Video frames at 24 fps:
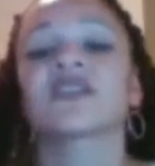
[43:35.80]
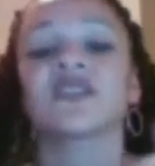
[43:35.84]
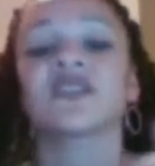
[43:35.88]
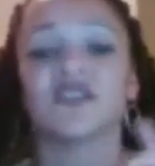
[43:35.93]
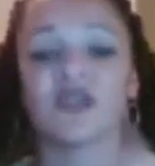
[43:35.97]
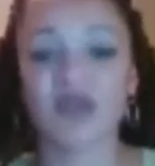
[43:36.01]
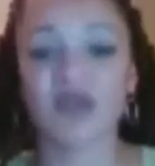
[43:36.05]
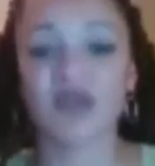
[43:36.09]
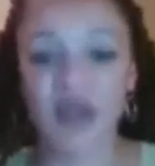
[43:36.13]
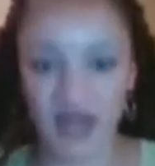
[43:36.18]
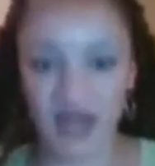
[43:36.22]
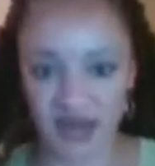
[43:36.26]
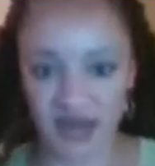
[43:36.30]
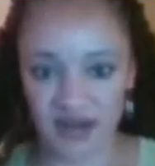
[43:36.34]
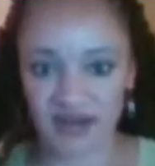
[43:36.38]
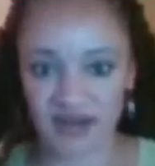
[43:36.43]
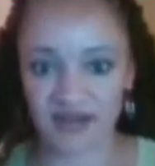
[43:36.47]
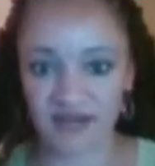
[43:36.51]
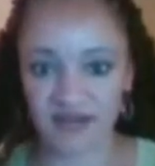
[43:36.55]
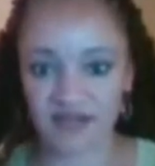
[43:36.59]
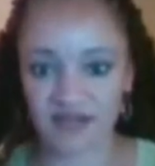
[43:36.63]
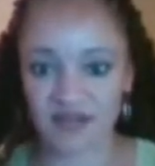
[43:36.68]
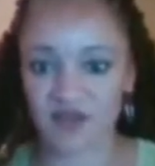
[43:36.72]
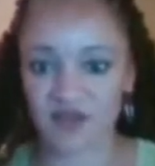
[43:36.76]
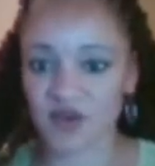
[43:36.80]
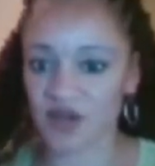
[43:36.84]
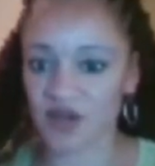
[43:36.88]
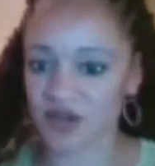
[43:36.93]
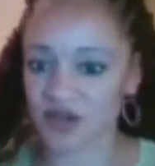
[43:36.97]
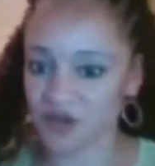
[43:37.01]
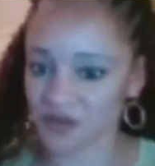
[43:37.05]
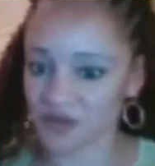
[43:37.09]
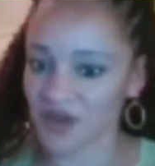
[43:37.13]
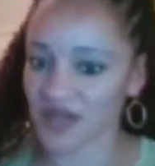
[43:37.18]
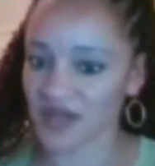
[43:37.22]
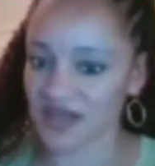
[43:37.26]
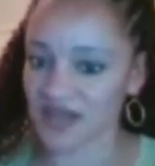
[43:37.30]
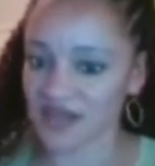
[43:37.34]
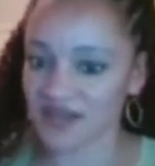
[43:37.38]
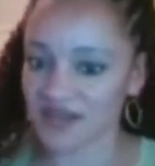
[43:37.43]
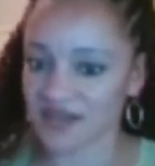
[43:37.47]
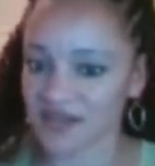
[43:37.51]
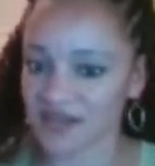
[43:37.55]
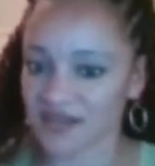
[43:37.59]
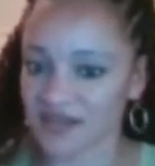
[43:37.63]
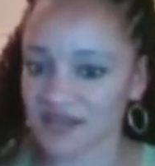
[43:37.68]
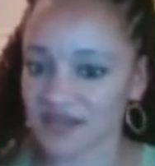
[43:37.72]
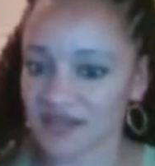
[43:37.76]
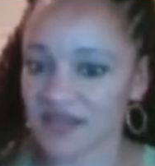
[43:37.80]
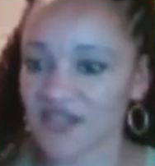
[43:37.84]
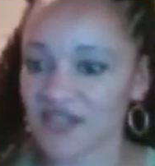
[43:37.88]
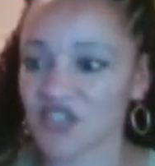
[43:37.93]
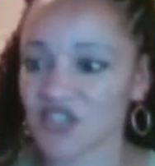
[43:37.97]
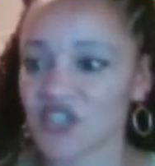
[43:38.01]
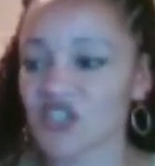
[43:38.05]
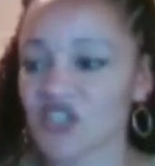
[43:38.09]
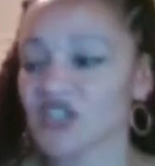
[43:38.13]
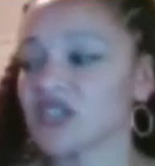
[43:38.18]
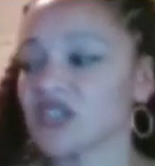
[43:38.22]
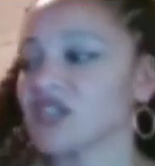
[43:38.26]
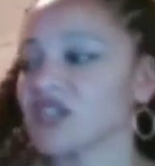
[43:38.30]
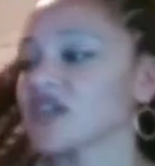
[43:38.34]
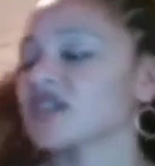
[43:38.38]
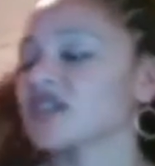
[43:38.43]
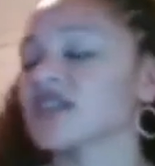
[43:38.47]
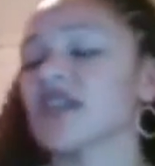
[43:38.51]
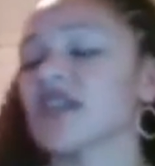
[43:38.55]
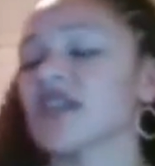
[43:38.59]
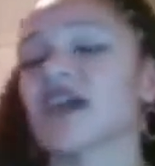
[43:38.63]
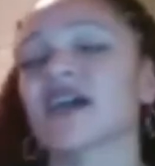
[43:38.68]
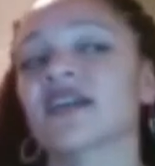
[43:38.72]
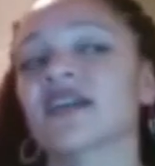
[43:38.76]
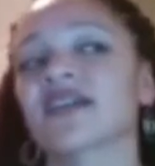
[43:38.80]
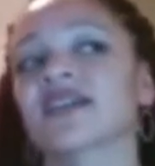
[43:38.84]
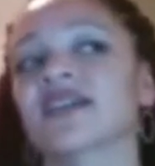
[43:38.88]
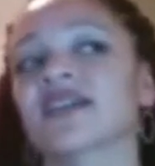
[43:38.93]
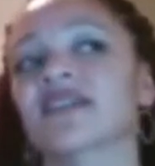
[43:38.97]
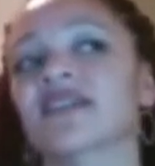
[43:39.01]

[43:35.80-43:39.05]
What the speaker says: You got it. You're on the way. And she looked like,